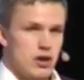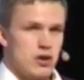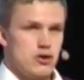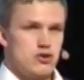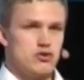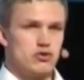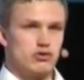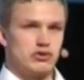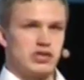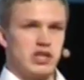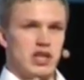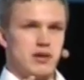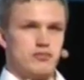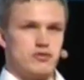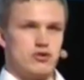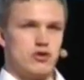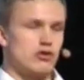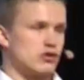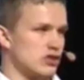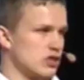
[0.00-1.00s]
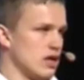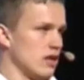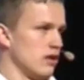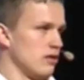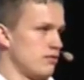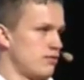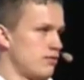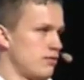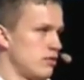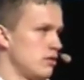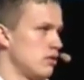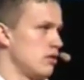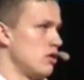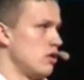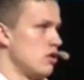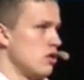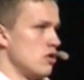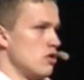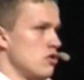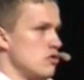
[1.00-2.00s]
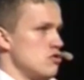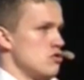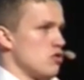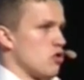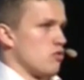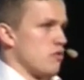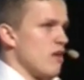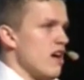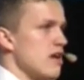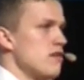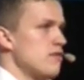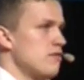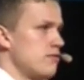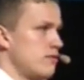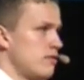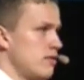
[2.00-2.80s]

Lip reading: you sleep yourself, your wife,